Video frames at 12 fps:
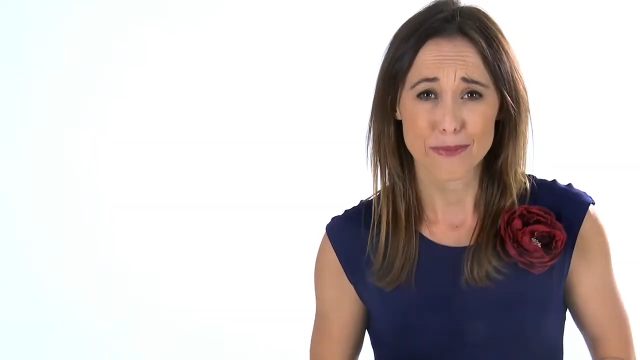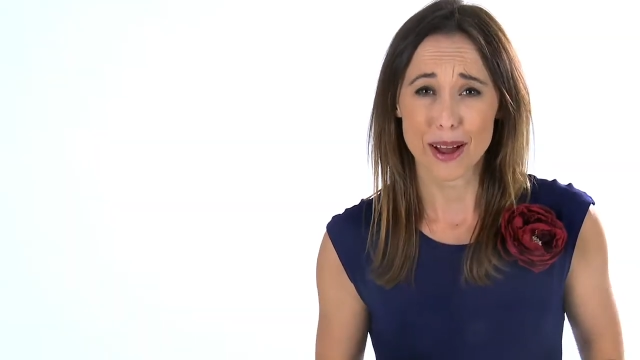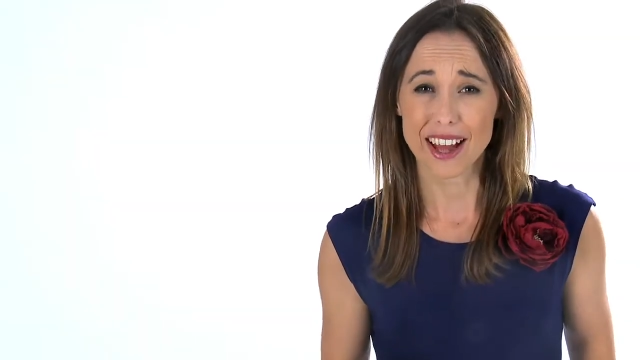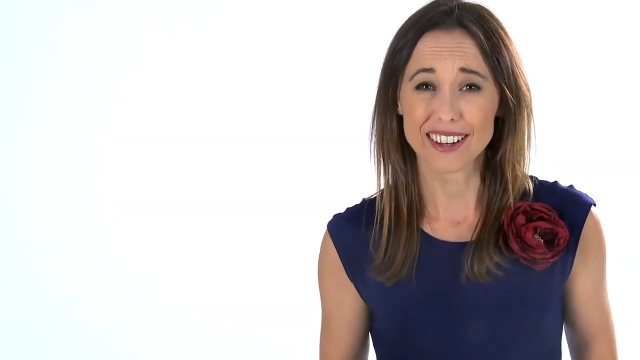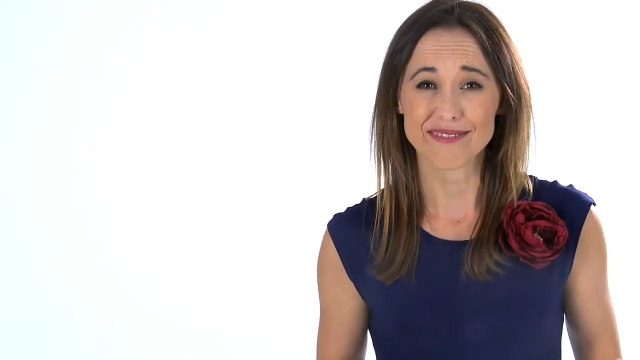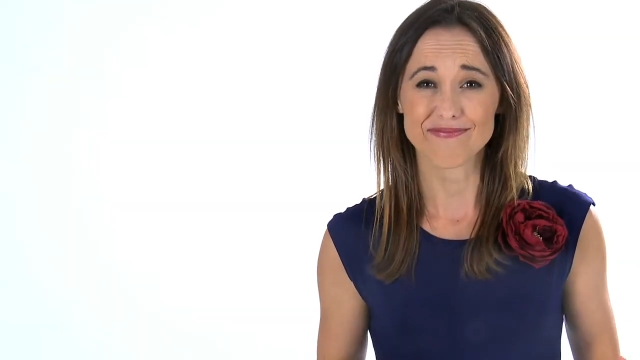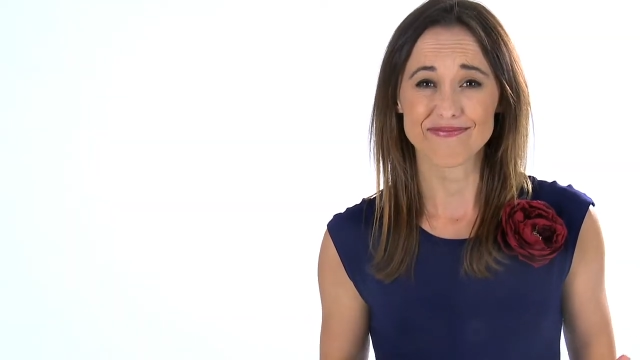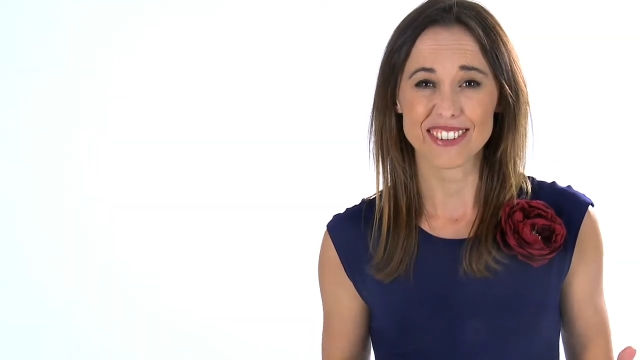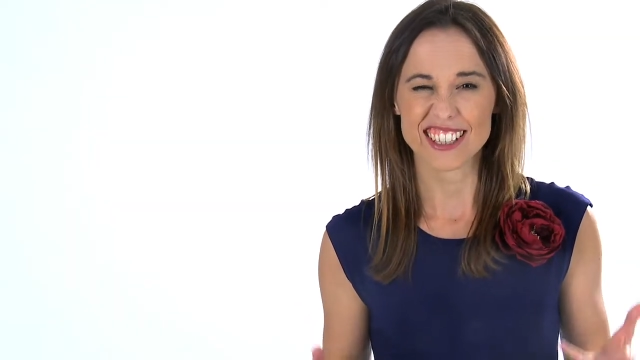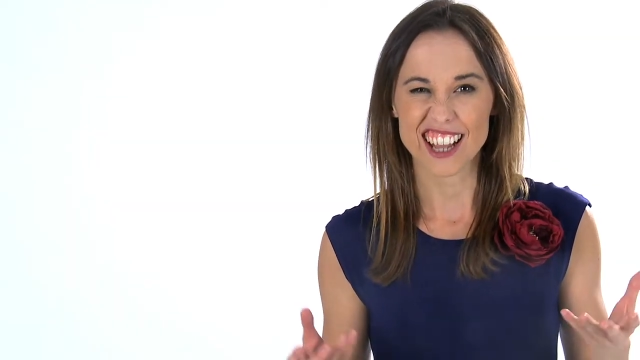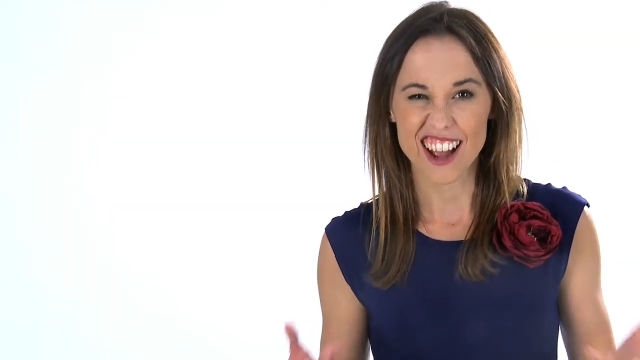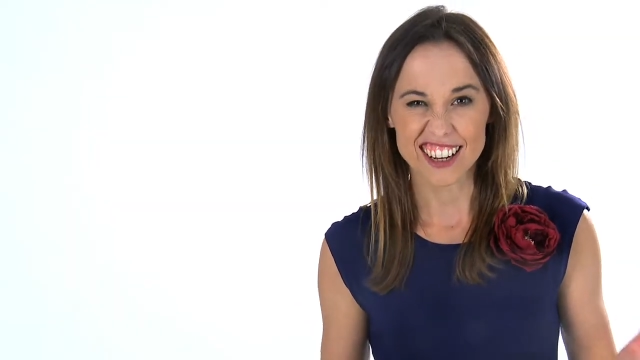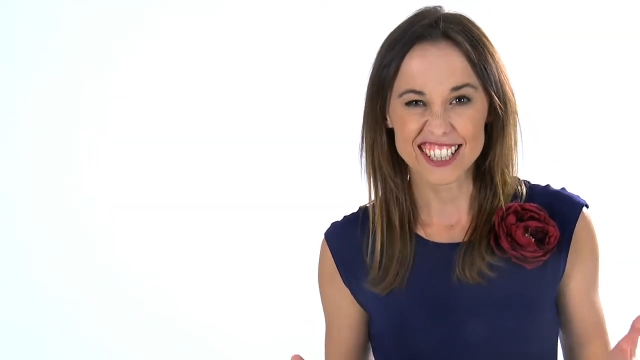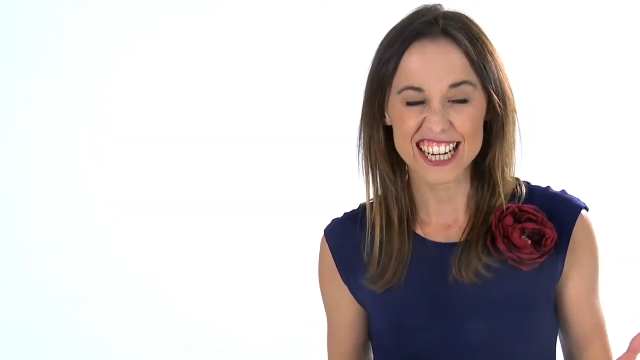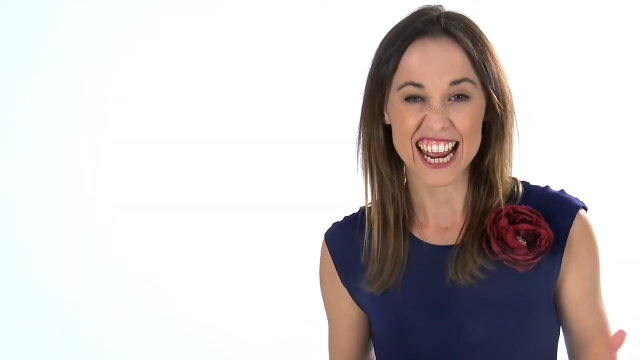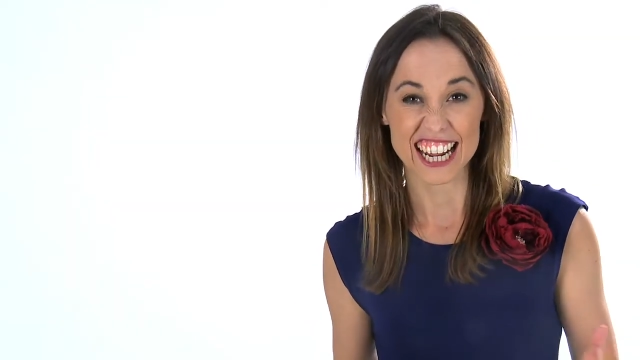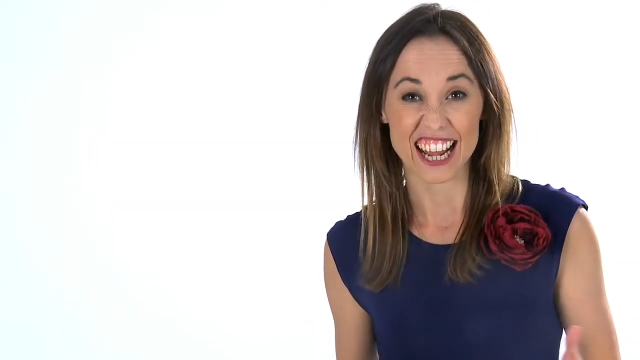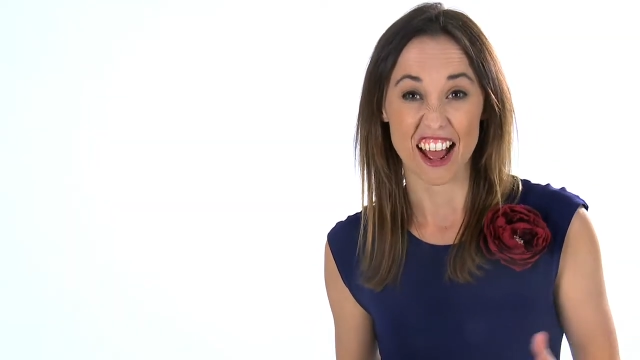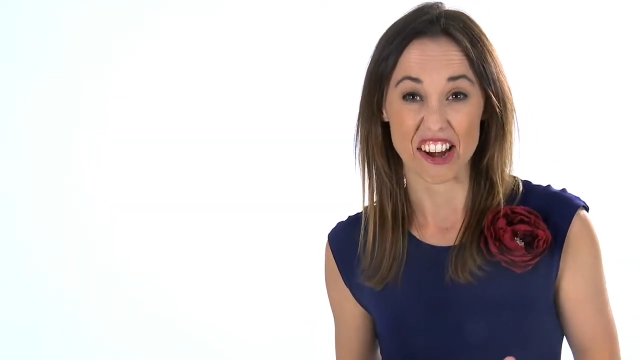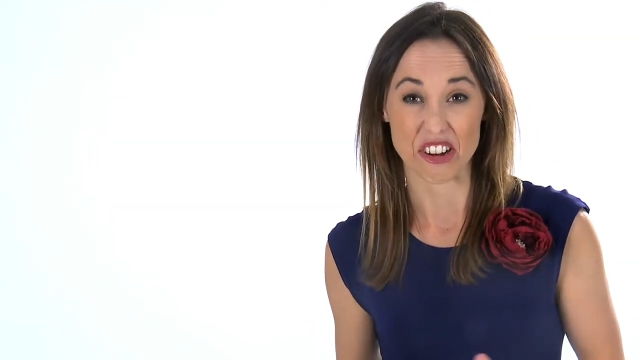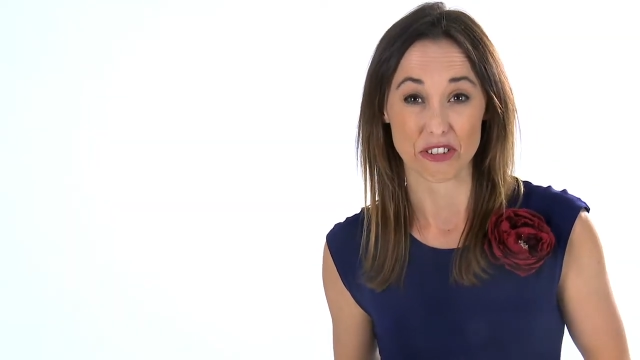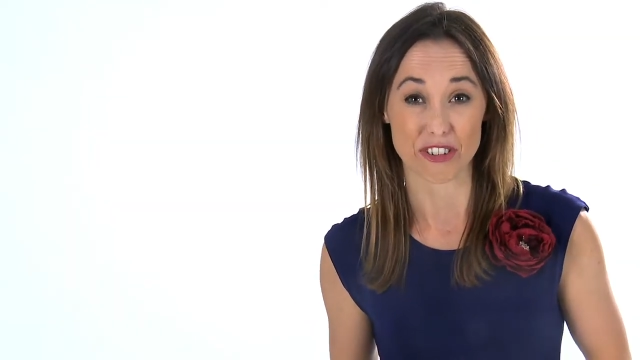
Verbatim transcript: but it's hard to get a garden